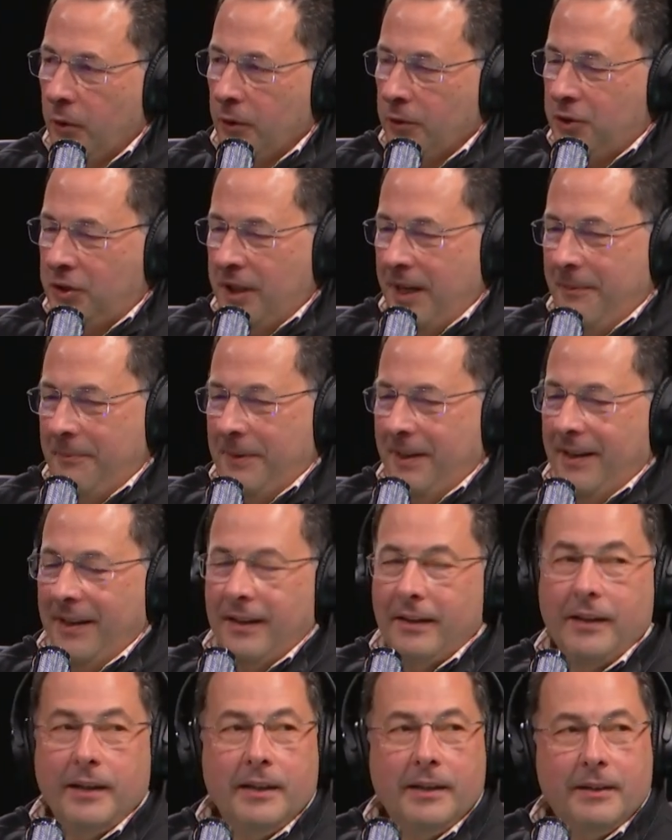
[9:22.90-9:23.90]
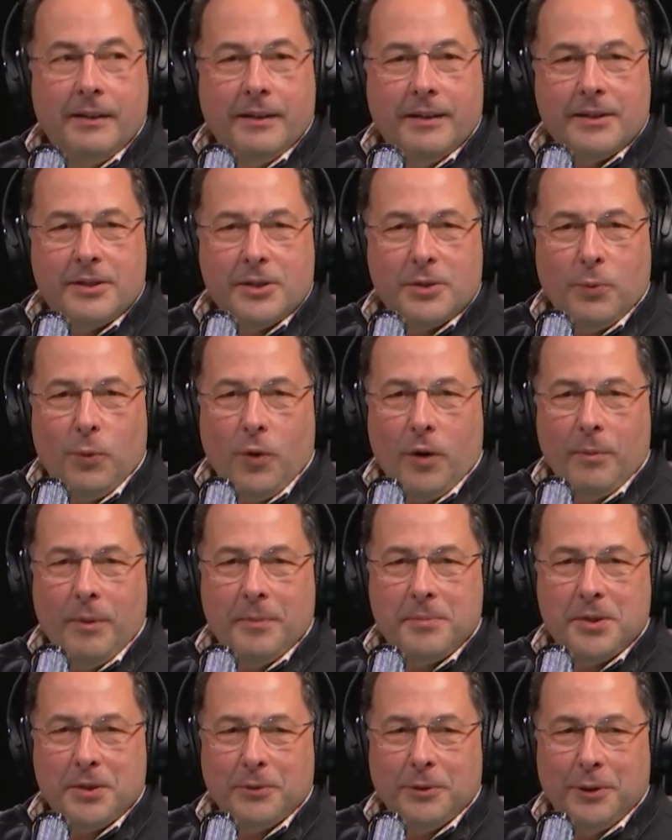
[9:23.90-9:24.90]
World champion. This is
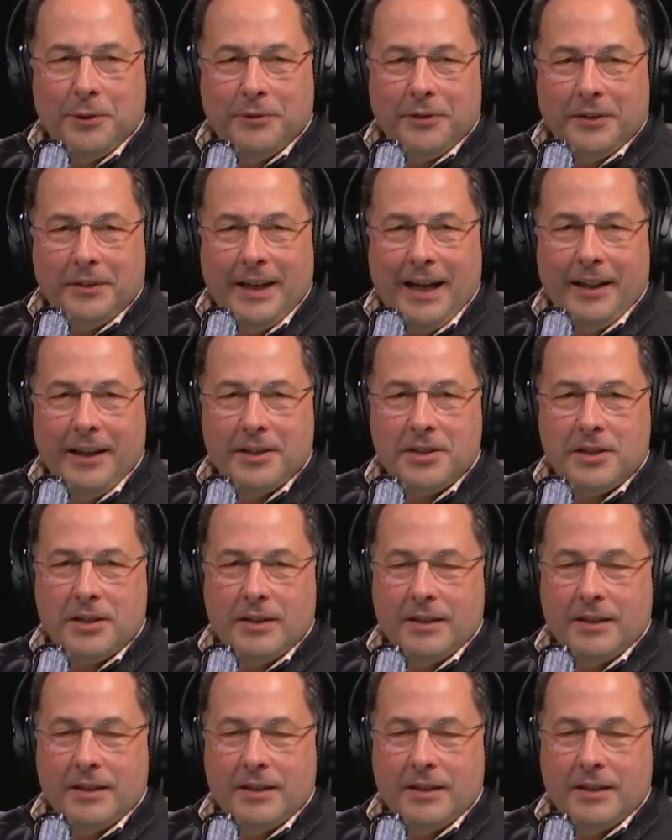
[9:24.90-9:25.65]
warm-ups are over. Now let's.